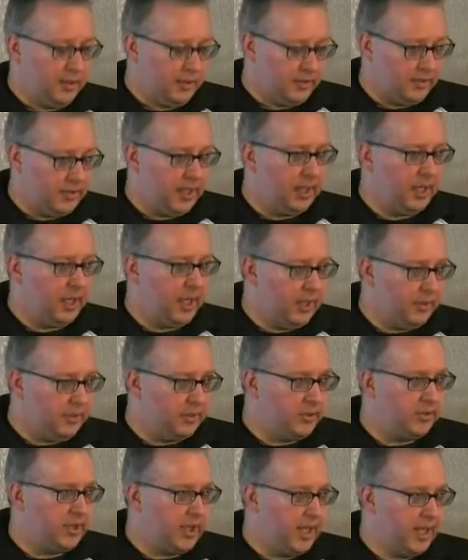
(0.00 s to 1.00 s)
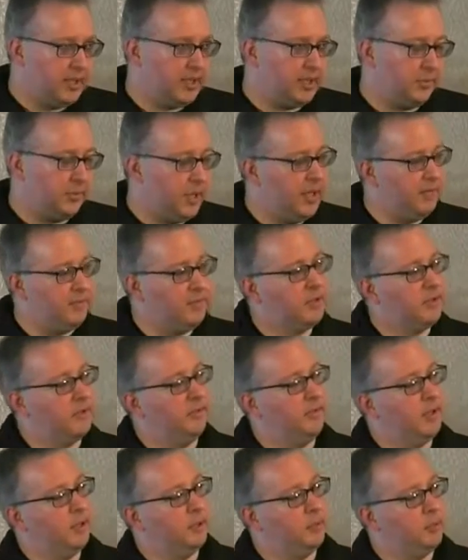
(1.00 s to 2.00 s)
The city understands that we have a
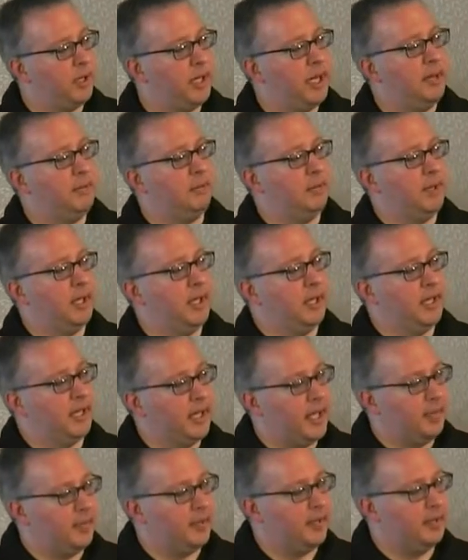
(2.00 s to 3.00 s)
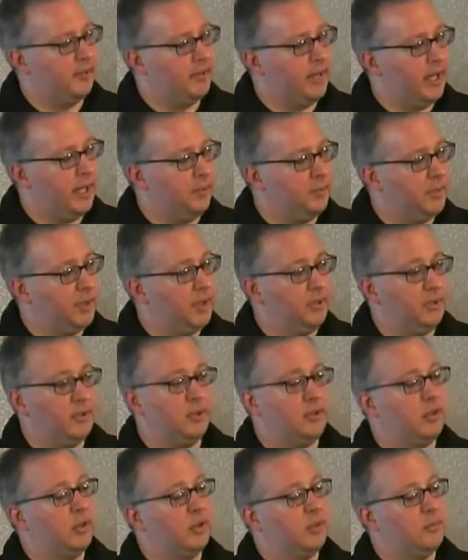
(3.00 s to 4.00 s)
severe problem in economic development in
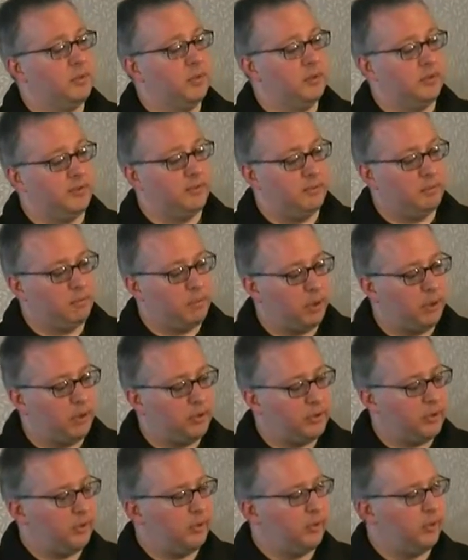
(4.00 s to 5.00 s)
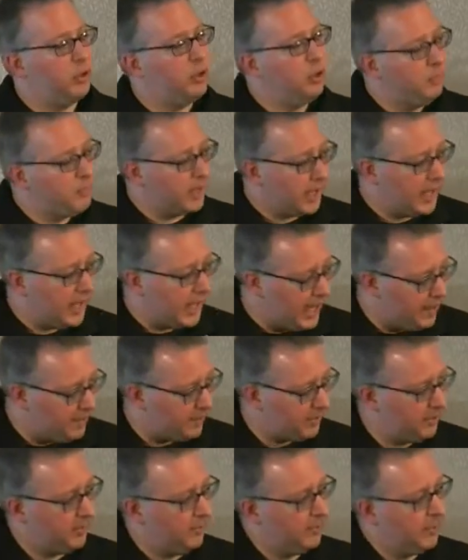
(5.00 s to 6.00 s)
just terms of personal human
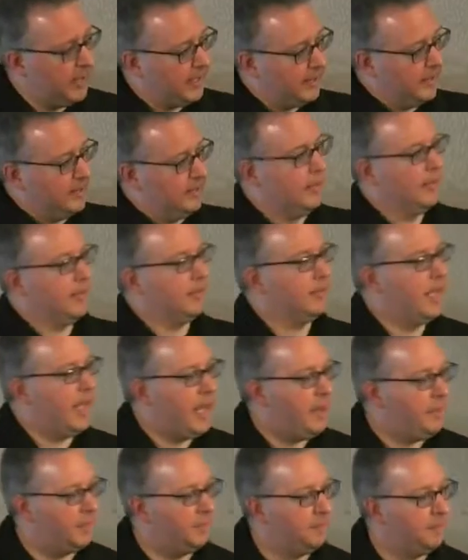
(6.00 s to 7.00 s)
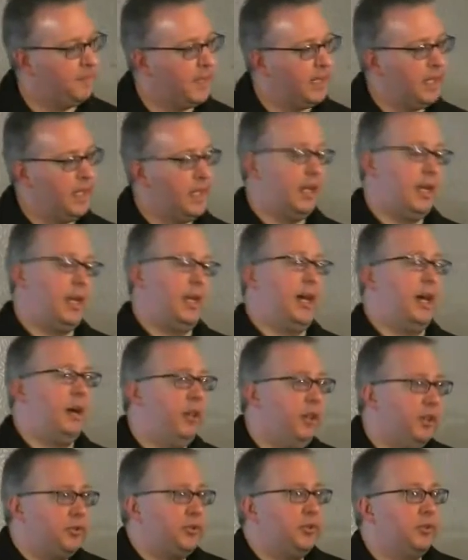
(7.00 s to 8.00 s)
capital to make these things happen.
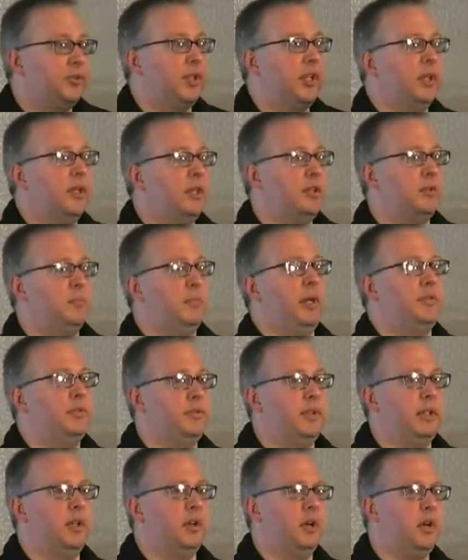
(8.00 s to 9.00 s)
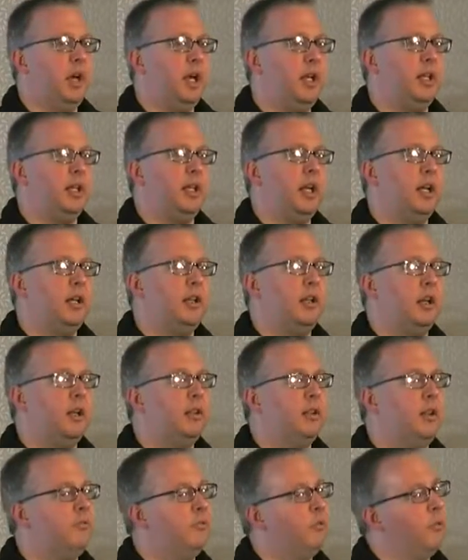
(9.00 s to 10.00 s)
I'll also say this about City Hall. I, I,
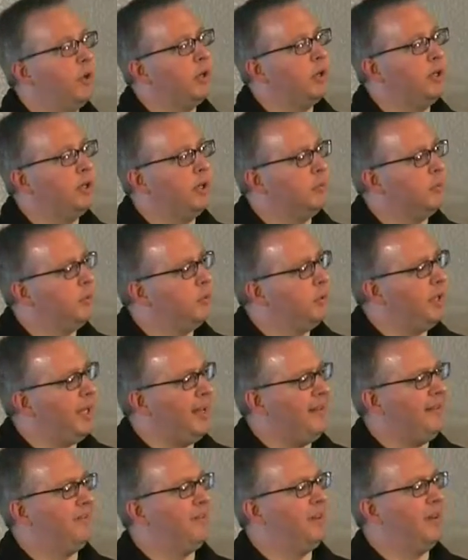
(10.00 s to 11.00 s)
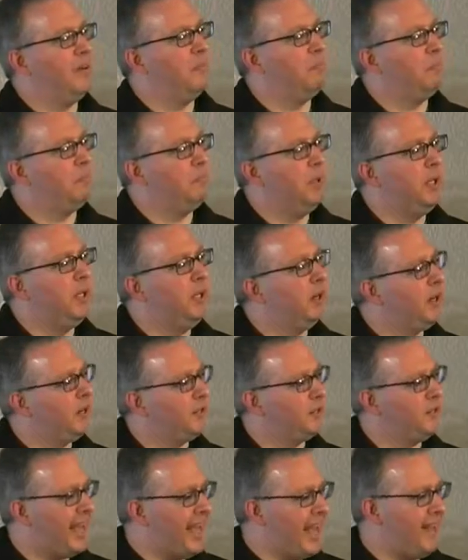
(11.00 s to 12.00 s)
I love working there, but we're not very
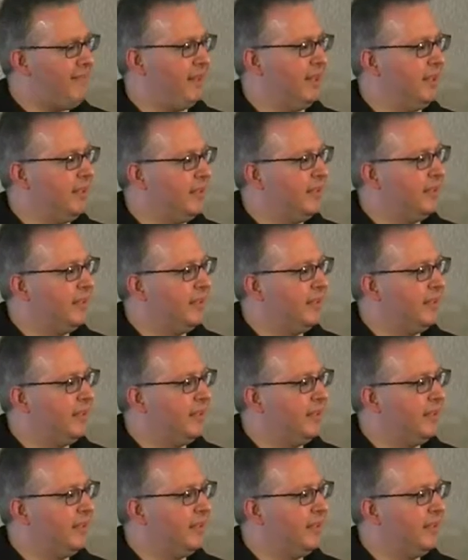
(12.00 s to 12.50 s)
PR savvy